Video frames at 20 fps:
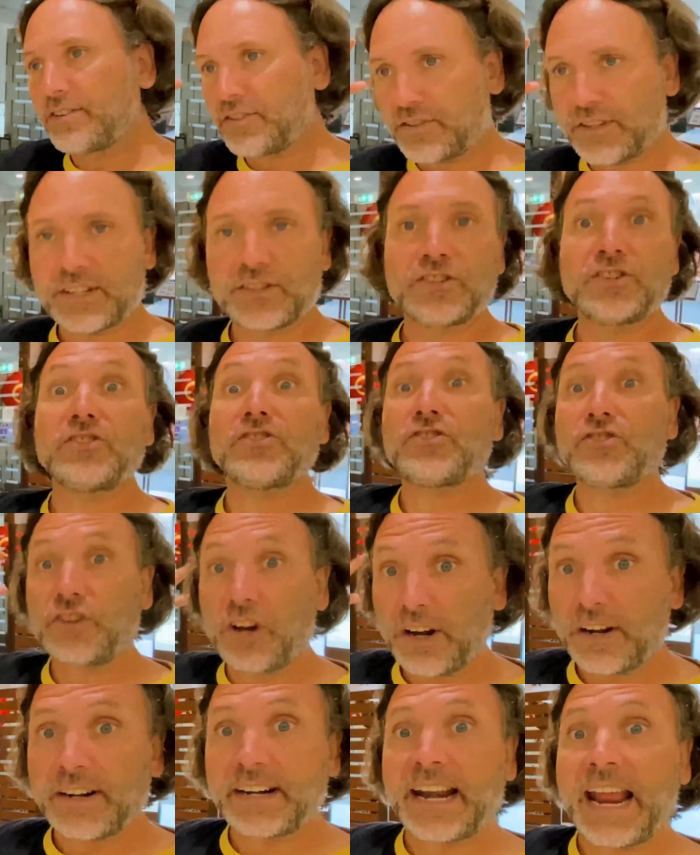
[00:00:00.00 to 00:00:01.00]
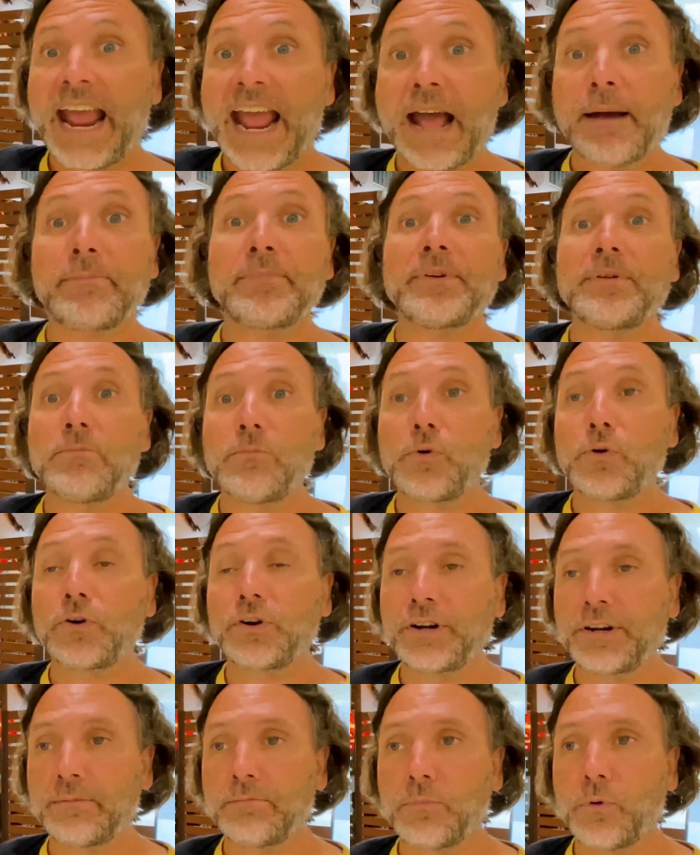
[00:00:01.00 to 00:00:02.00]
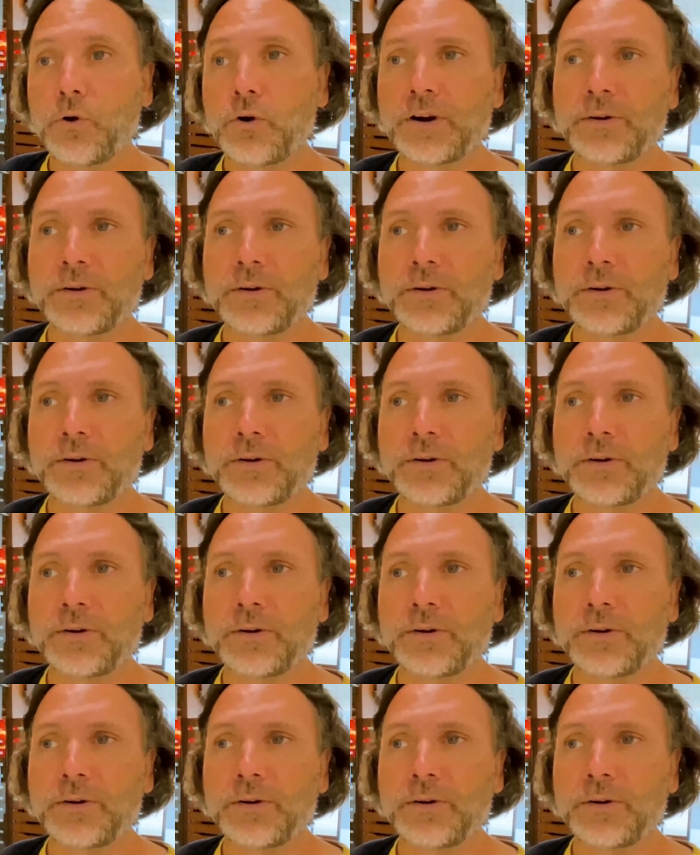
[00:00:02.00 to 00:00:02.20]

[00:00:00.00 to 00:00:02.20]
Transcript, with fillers: This is starting to happen more and more.